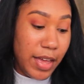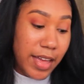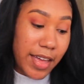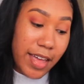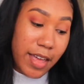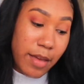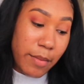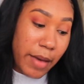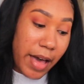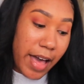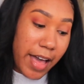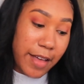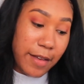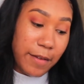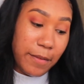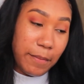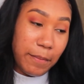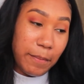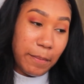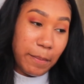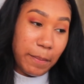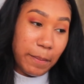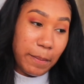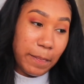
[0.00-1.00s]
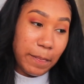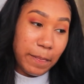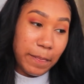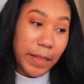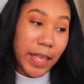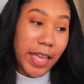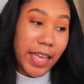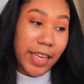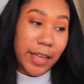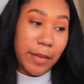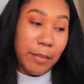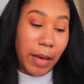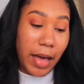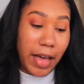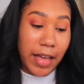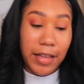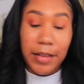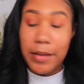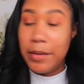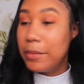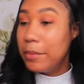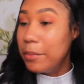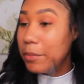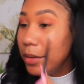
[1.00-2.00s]
It might, it
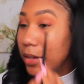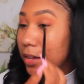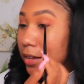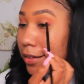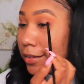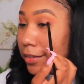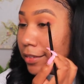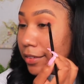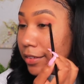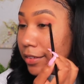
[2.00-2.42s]
might, but